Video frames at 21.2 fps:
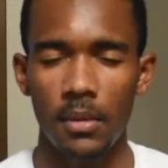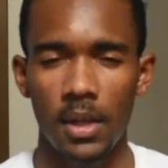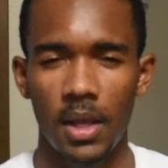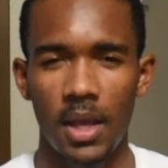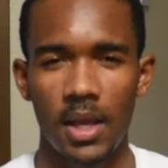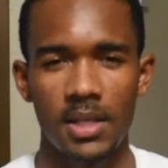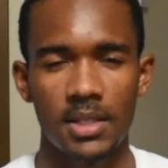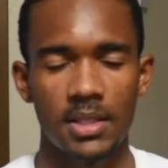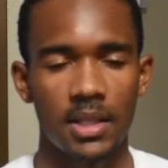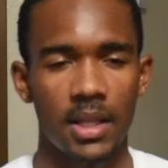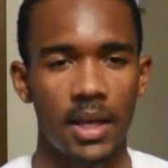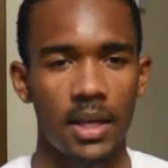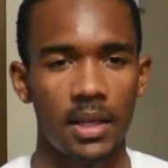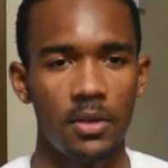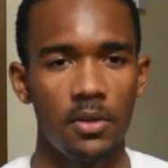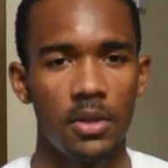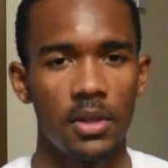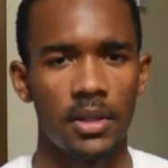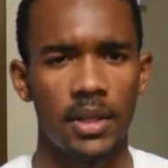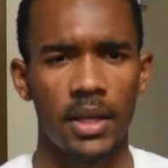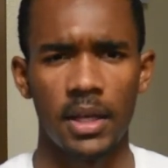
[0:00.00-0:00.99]
as like,
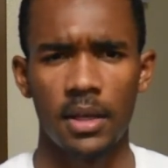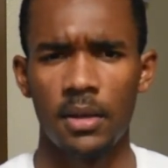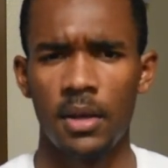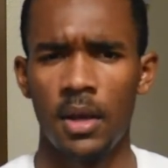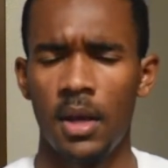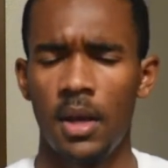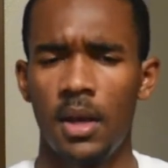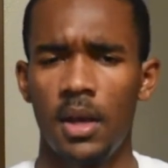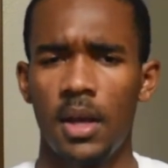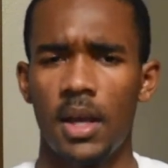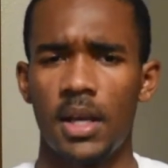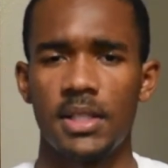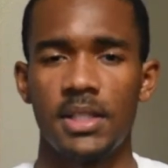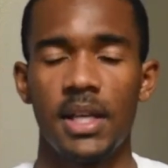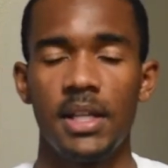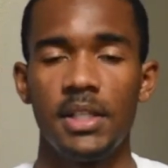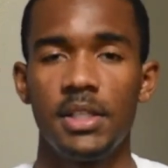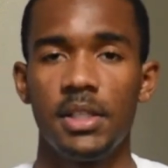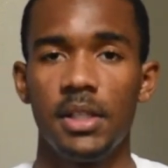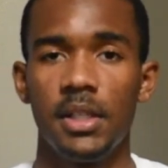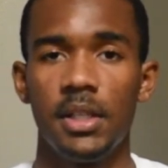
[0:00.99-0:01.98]
you can like,
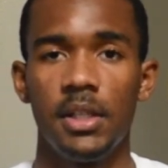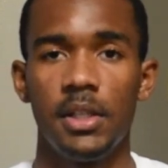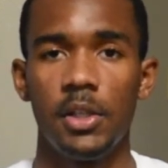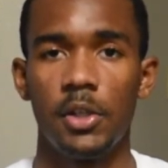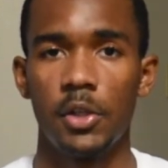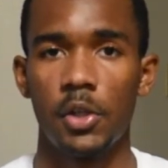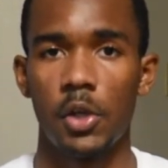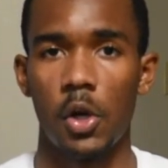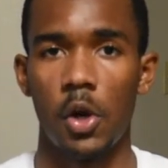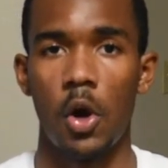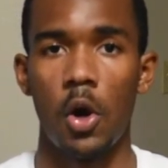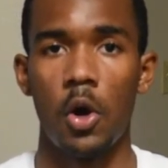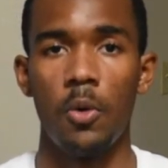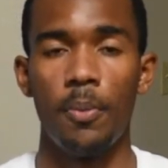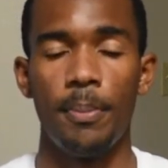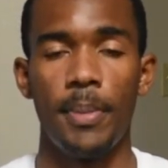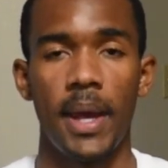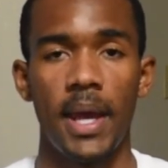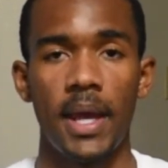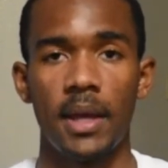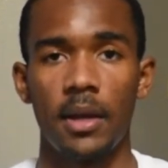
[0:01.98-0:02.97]
essentially you're your
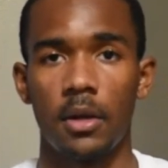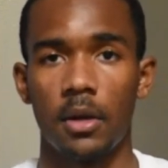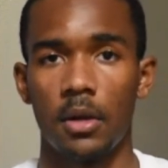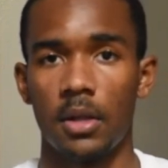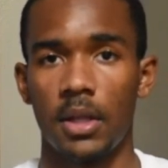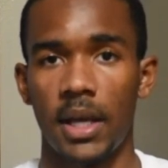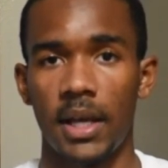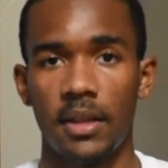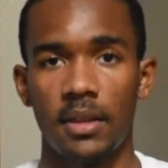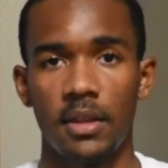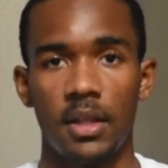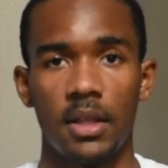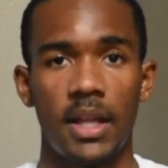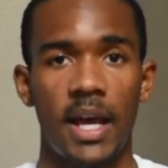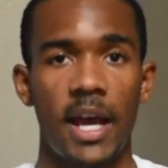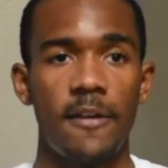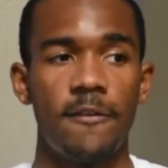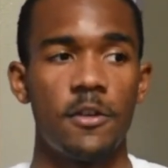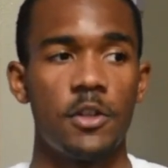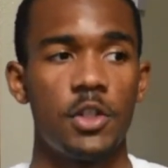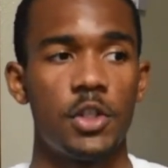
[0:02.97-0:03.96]
own bank, or like the
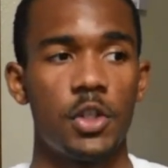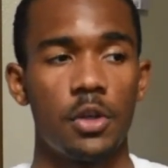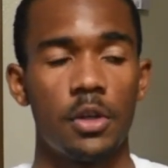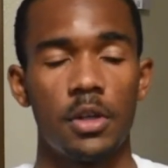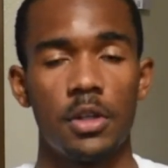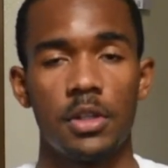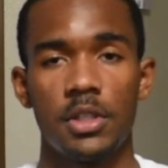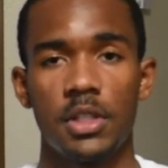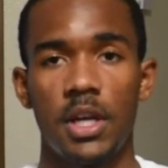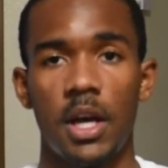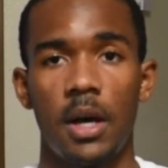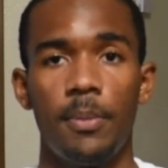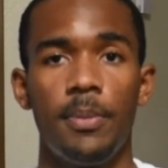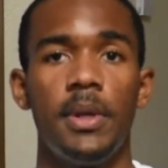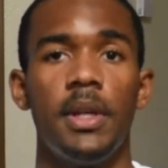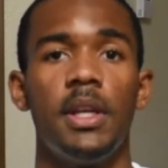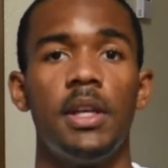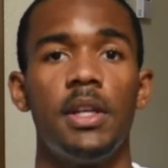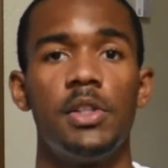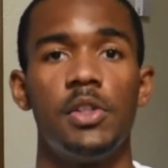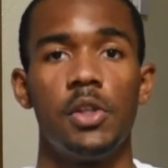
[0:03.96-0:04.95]
life insurance
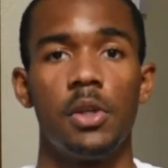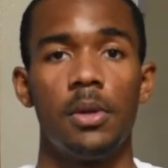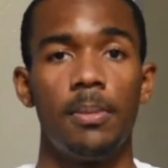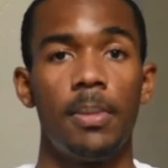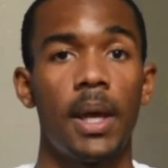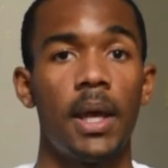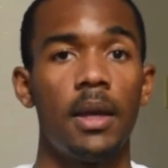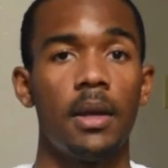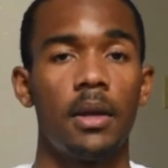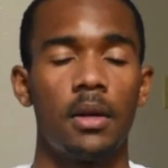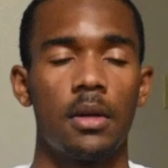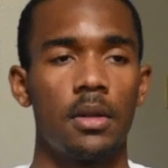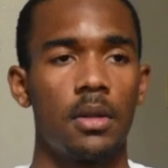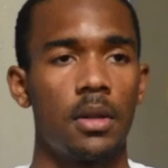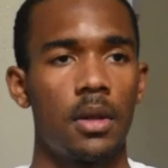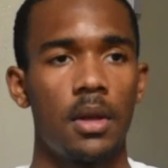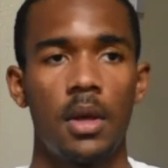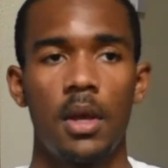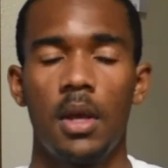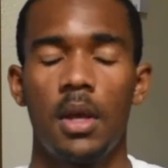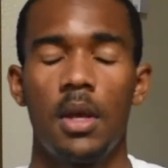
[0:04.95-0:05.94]
company is your bank or
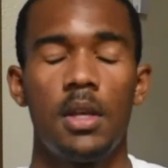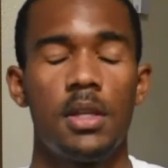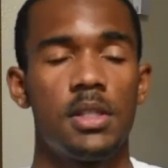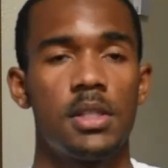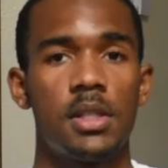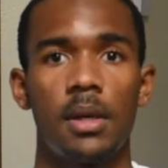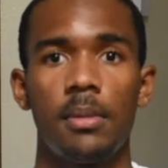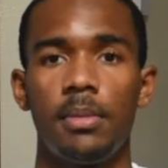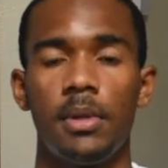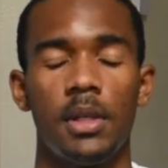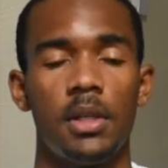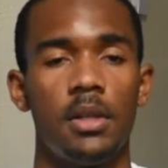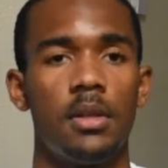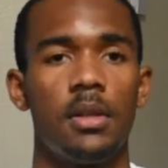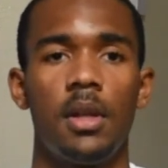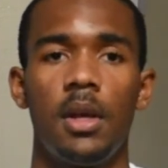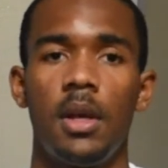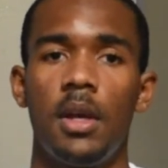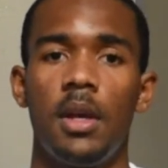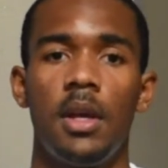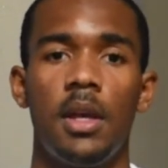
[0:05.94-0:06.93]
something.
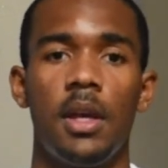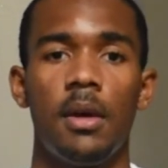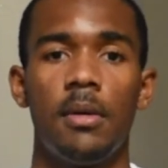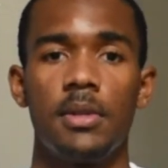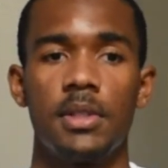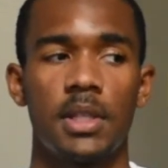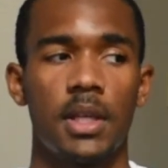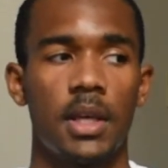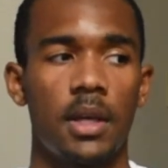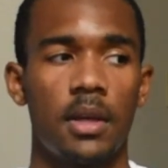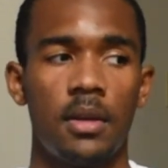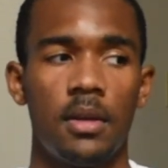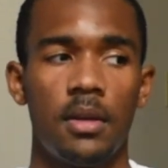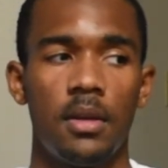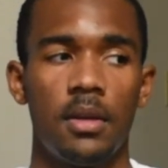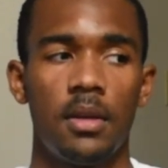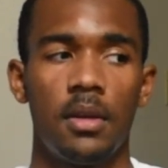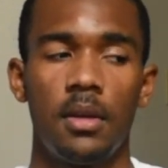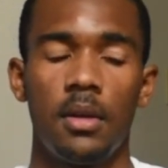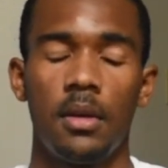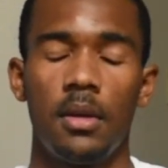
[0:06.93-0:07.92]
It was like
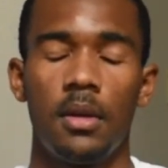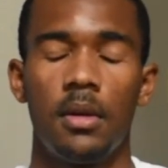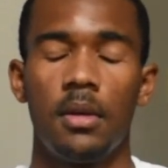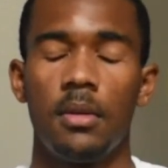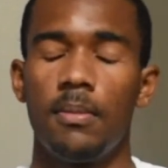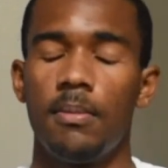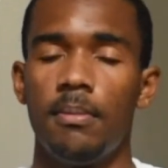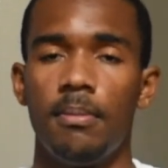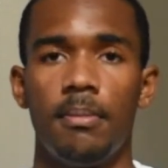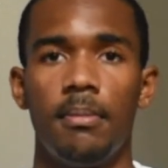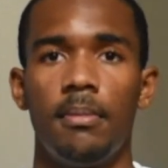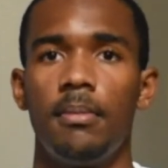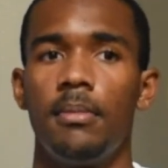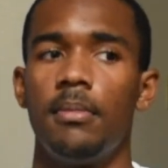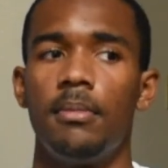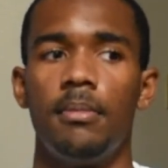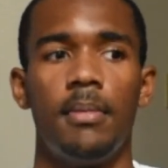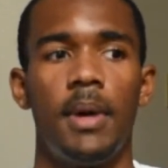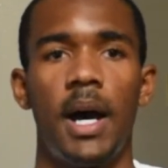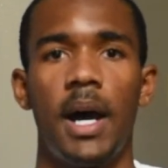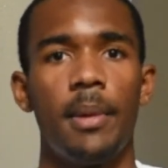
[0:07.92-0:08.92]

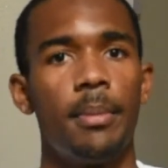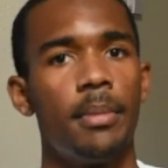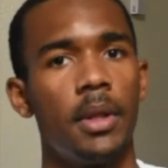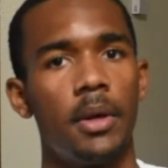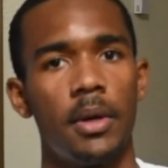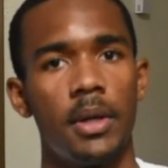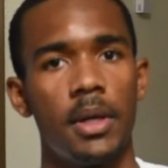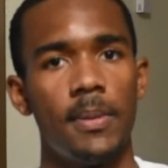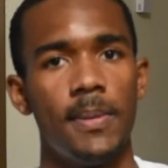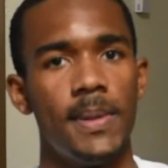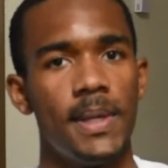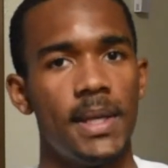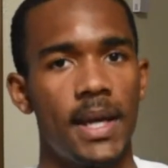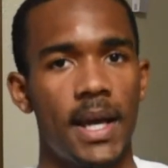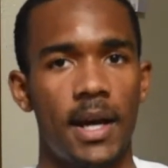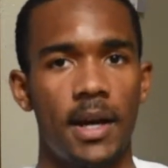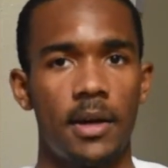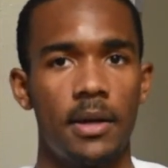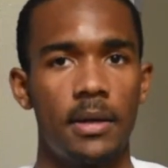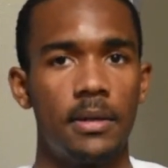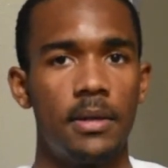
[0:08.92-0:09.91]
mind blowing to me
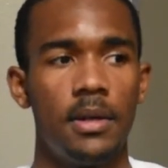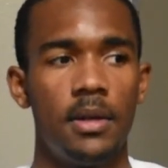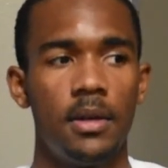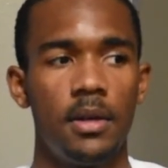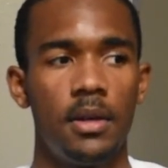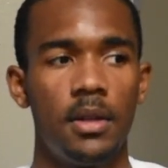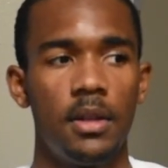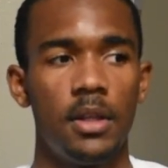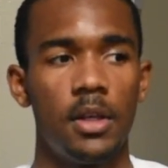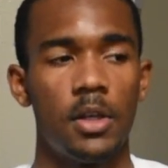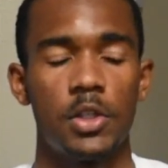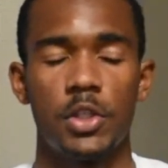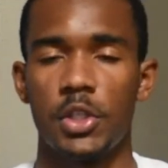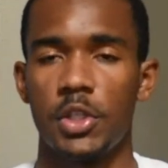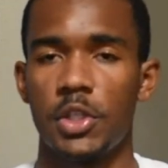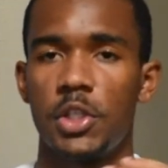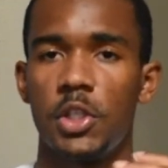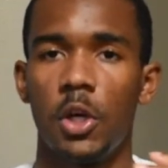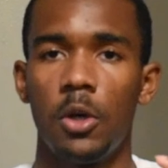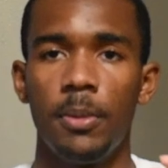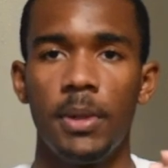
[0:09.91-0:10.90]
how there's
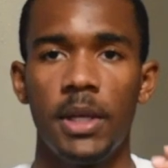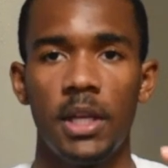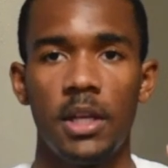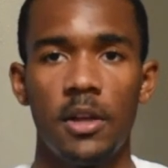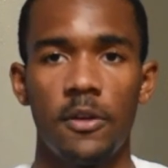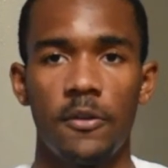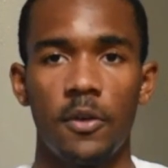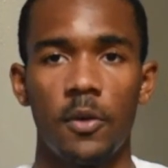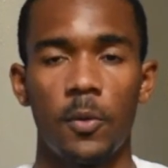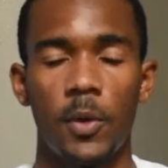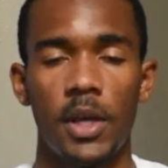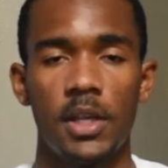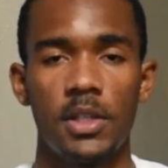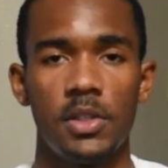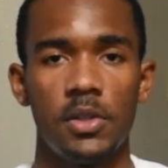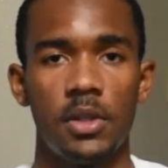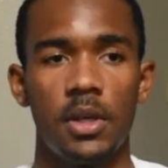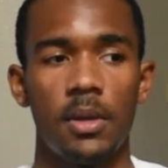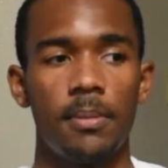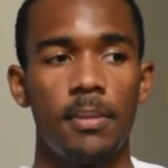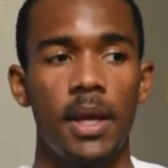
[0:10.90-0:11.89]
just so many different ways
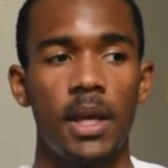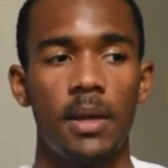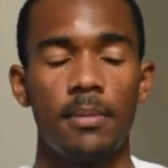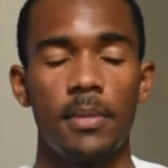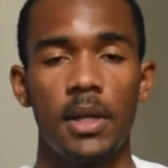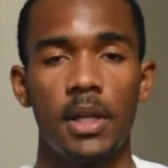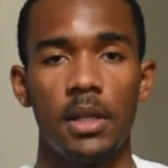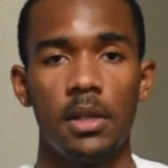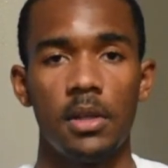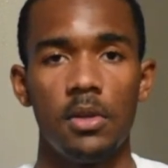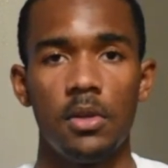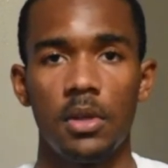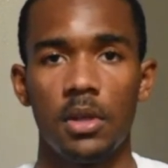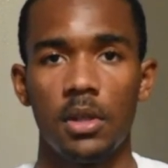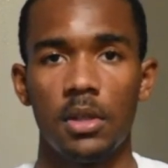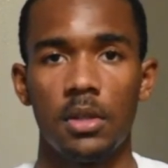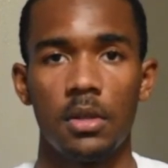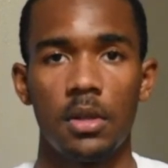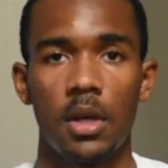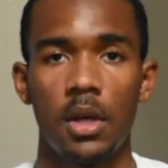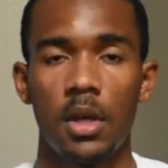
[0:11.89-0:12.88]
you can make money. You
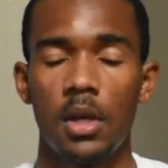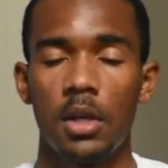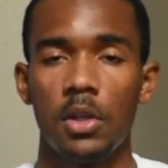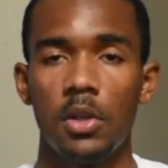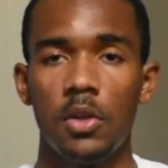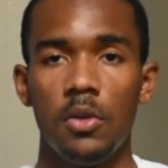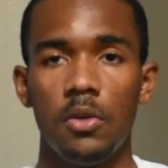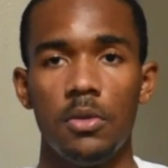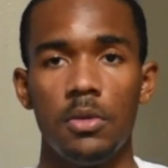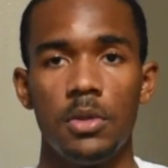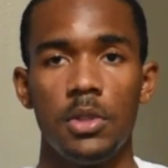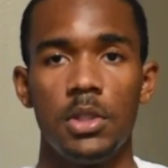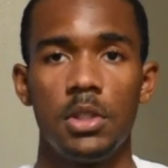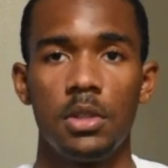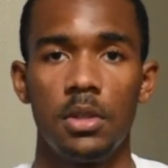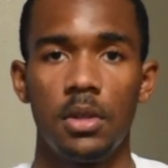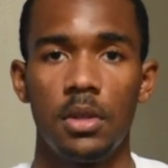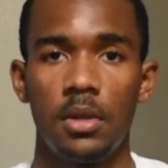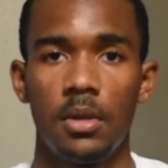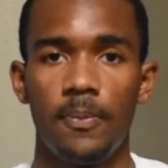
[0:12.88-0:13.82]
can use